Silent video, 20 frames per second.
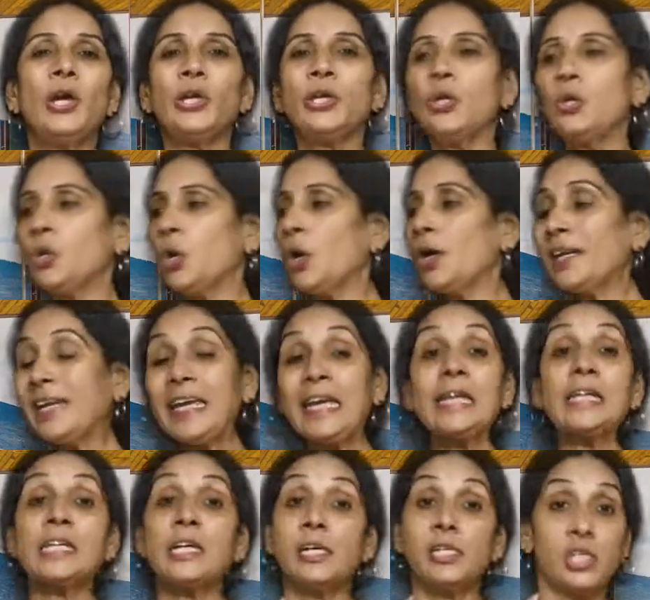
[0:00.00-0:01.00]
Do not
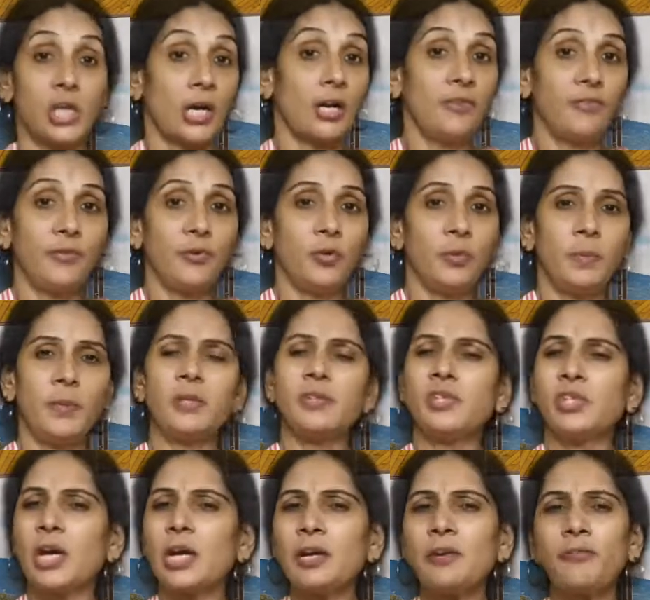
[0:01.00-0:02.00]
eat junk food,
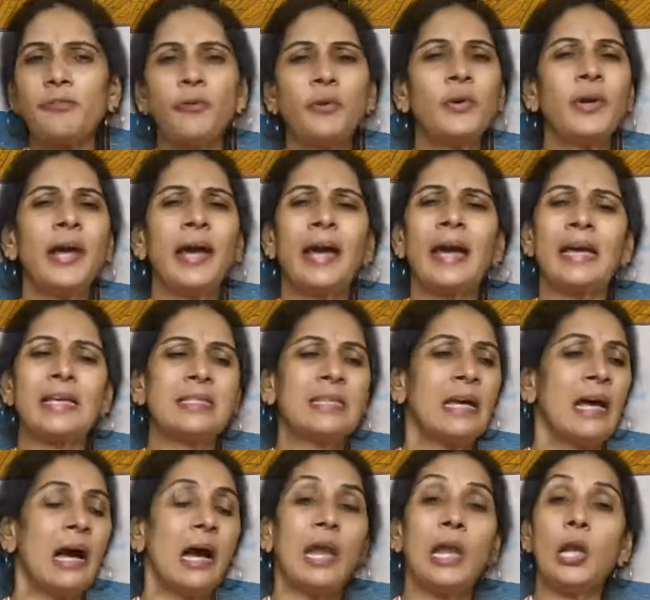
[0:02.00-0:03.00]
because junk food
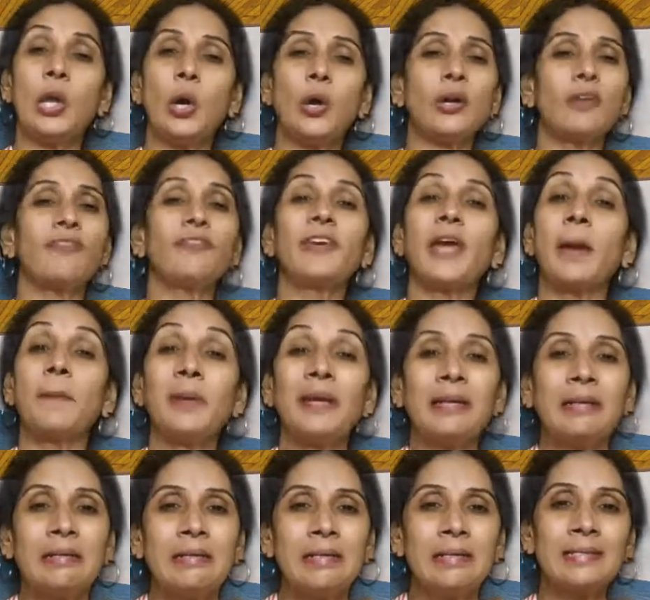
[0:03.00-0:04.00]
has a lot of
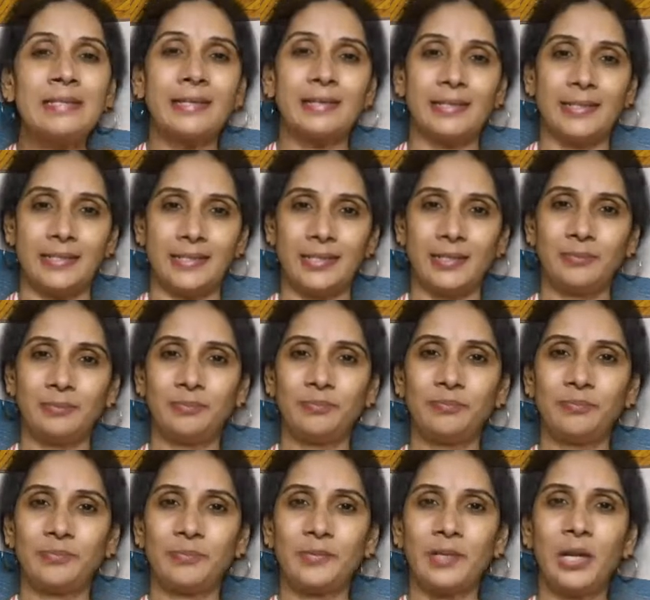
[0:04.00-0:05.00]
chemicals in it,
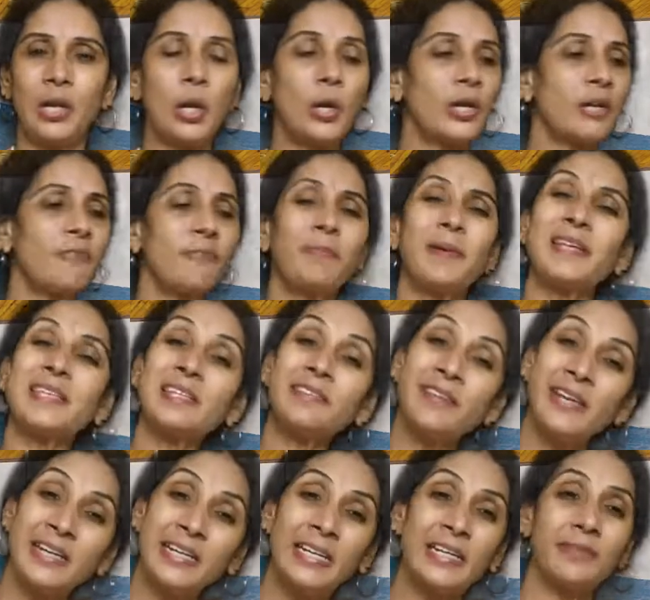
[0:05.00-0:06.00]
a lot of
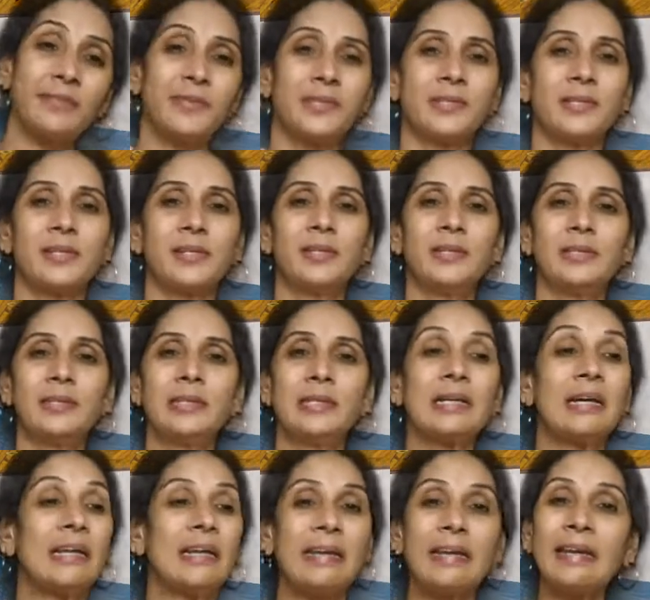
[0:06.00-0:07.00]
preservatives,
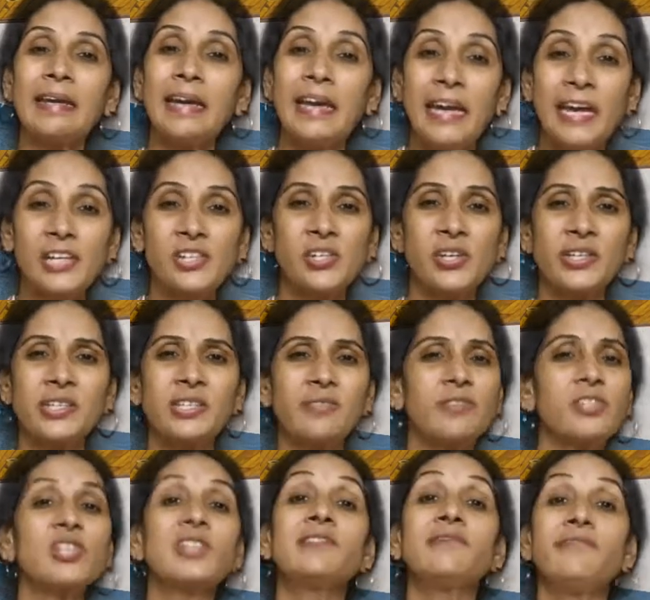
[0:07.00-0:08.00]
coloring agents,
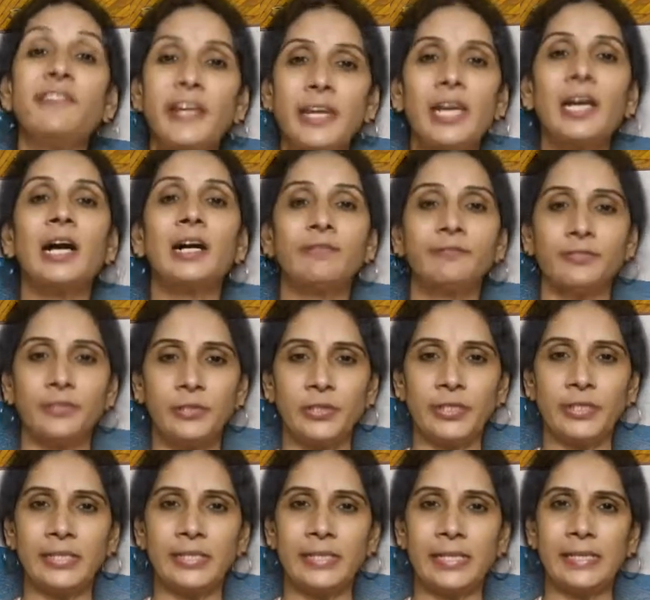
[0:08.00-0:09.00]
which is very harmful
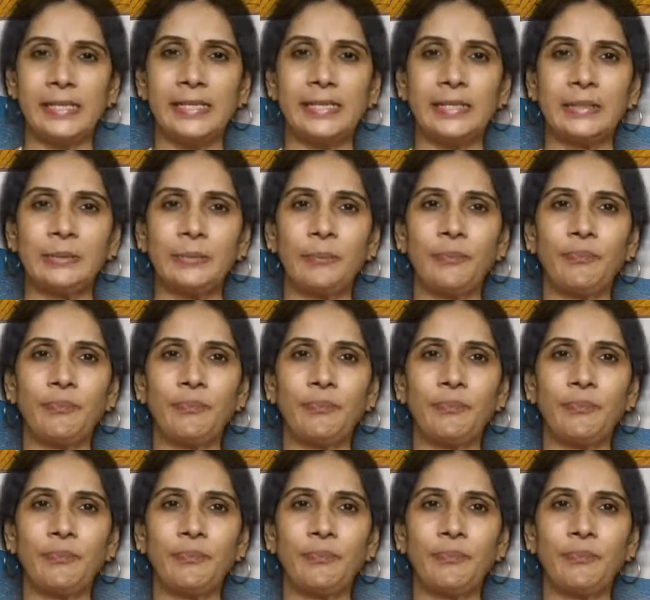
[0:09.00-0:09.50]
to the health.